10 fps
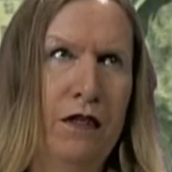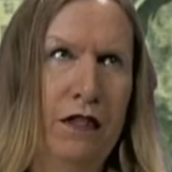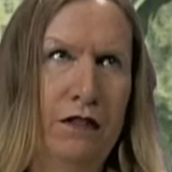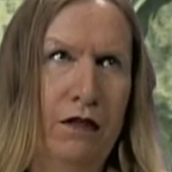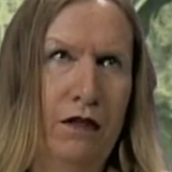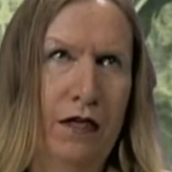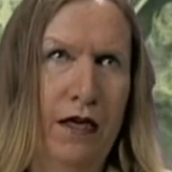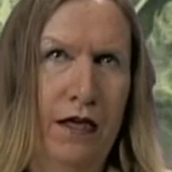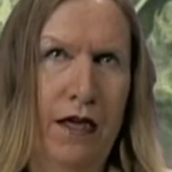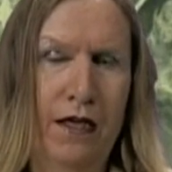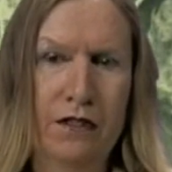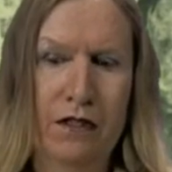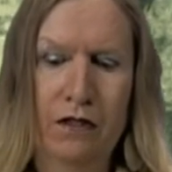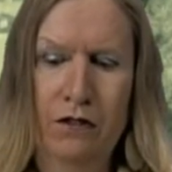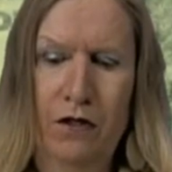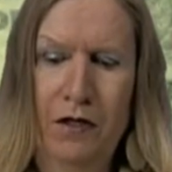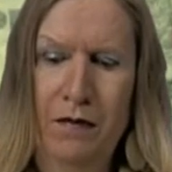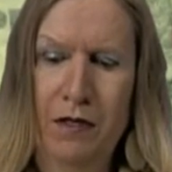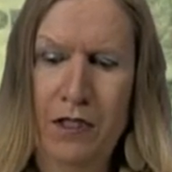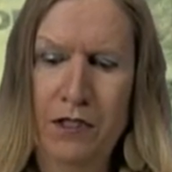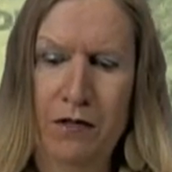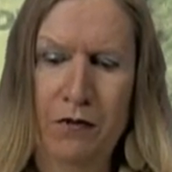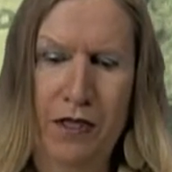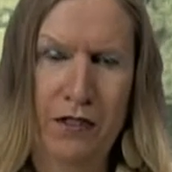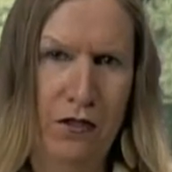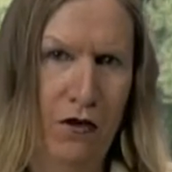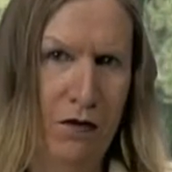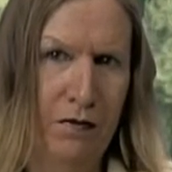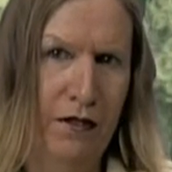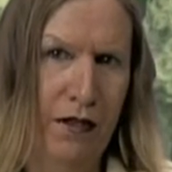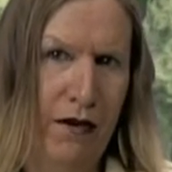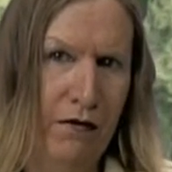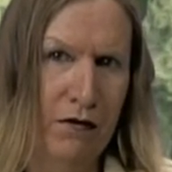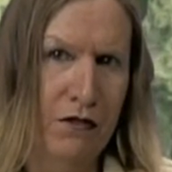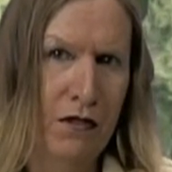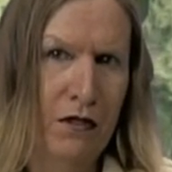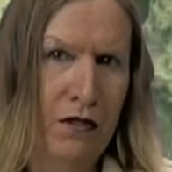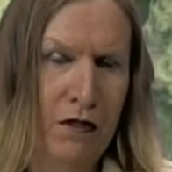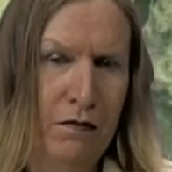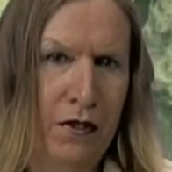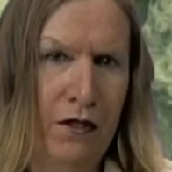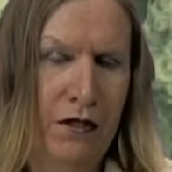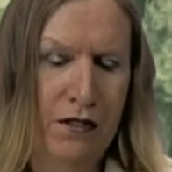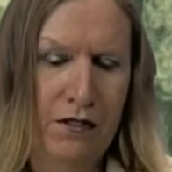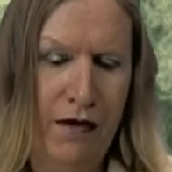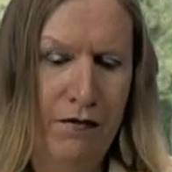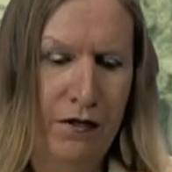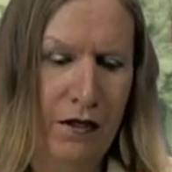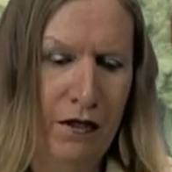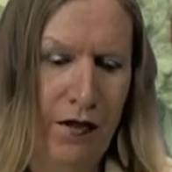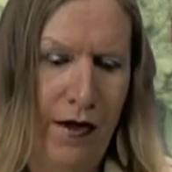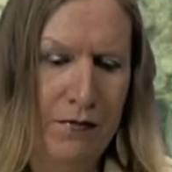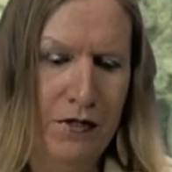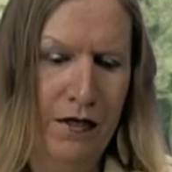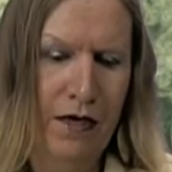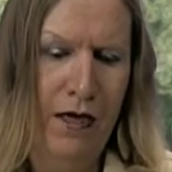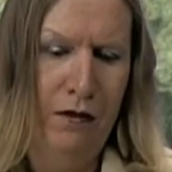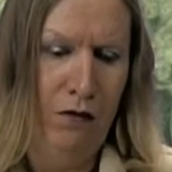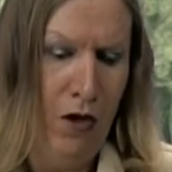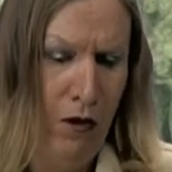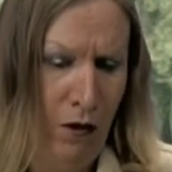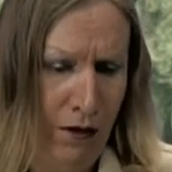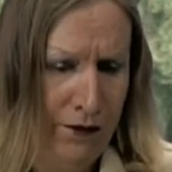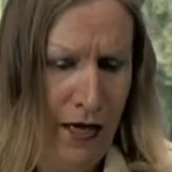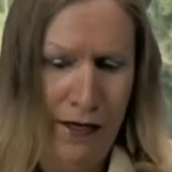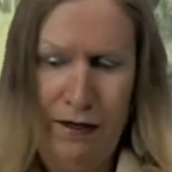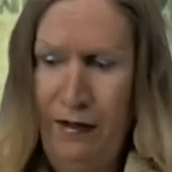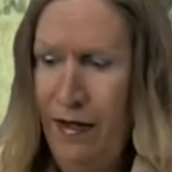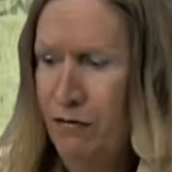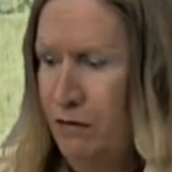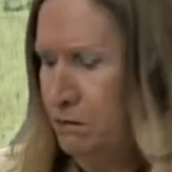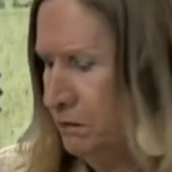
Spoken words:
He said, oh, yeah, yeah, that's a controlled demolition. And when they told him that that was Building 7 that collapsed on 9-11,